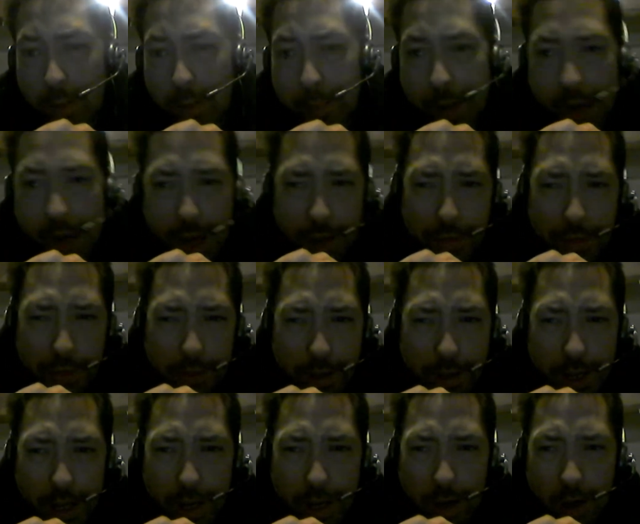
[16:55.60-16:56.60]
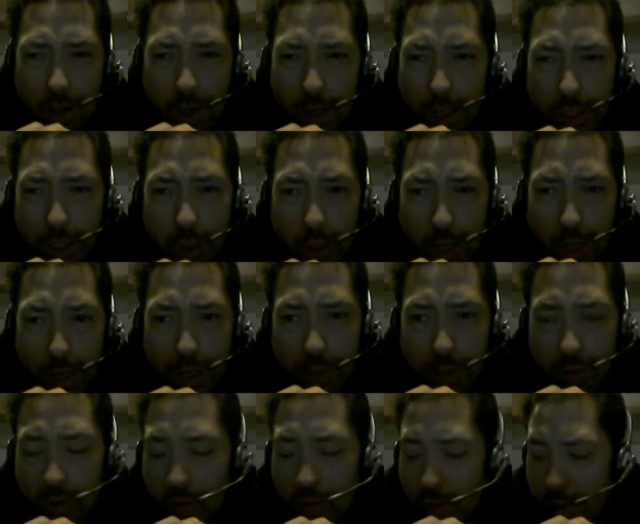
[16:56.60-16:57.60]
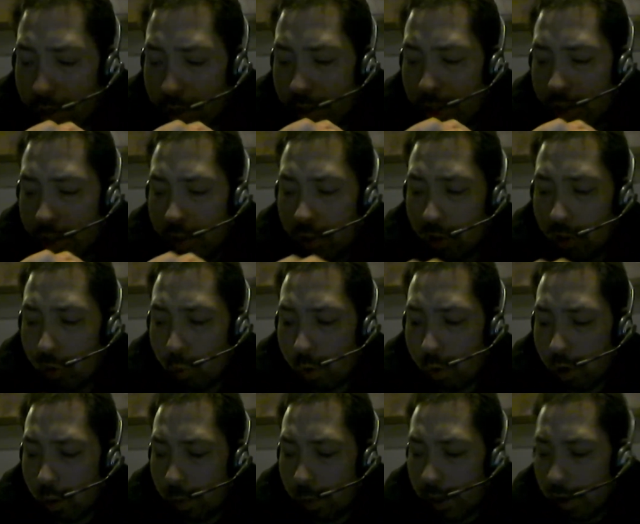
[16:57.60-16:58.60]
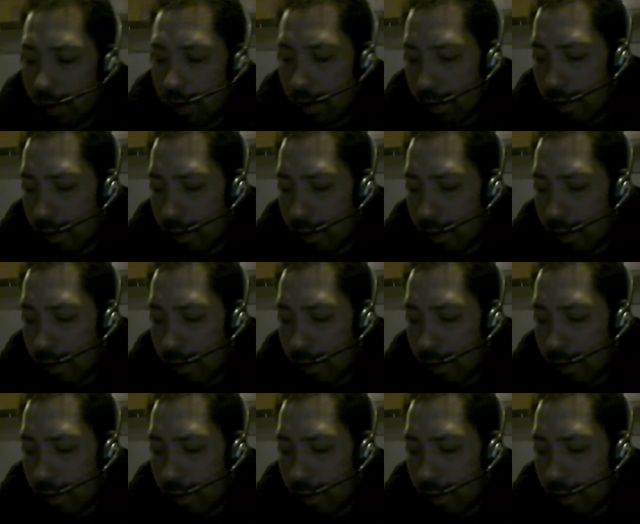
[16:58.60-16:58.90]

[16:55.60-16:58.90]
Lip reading: math and our electronics to where we don't